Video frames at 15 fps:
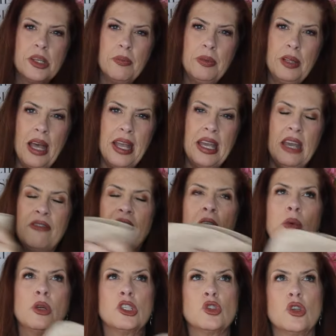to play, if
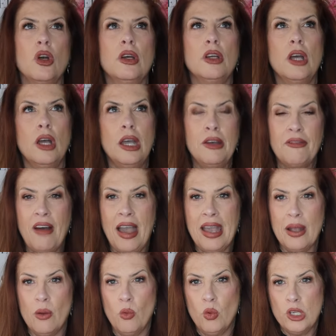I was, if
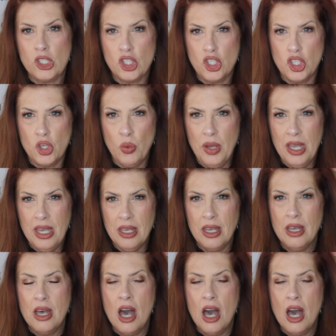I was doing,